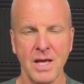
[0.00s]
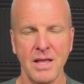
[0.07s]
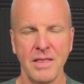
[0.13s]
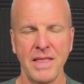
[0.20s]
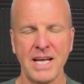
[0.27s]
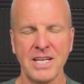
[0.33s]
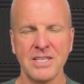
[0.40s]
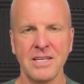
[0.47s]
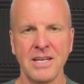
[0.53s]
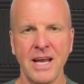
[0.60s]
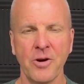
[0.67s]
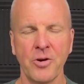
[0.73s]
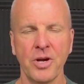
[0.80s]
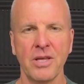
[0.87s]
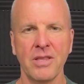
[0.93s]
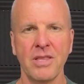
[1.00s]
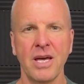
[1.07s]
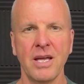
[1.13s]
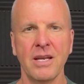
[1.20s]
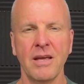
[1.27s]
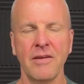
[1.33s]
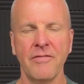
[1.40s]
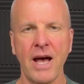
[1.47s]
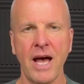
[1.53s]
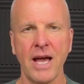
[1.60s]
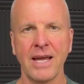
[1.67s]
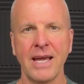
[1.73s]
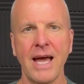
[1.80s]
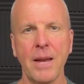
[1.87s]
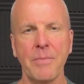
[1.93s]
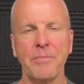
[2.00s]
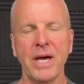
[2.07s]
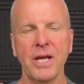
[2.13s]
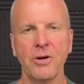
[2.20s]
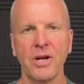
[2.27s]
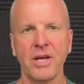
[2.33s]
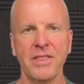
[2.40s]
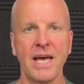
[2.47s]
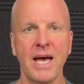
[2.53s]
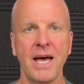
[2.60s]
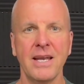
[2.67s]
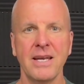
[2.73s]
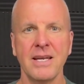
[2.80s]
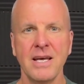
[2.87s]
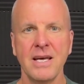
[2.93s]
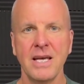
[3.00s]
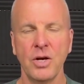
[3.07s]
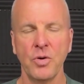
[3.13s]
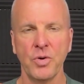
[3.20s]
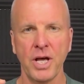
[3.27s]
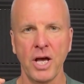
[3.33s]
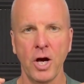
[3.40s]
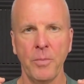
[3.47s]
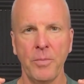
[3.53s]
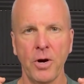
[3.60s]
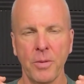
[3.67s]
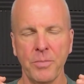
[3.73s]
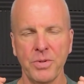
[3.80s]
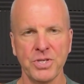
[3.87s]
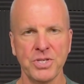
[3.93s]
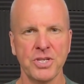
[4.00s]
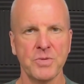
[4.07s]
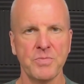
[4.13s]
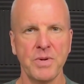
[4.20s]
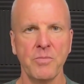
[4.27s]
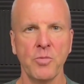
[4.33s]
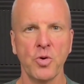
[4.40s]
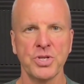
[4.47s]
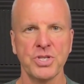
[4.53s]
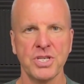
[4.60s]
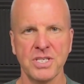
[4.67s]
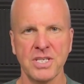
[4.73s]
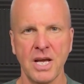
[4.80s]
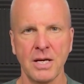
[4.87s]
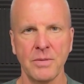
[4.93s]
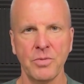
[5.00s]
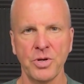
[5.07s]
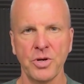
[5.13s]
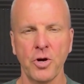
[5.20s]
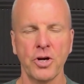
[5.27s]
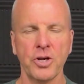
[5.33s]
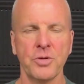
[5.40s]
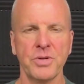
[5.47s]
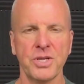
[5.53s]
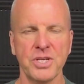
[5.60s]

That's an area that if I got better at that, it would help our business be more sustainable and arguably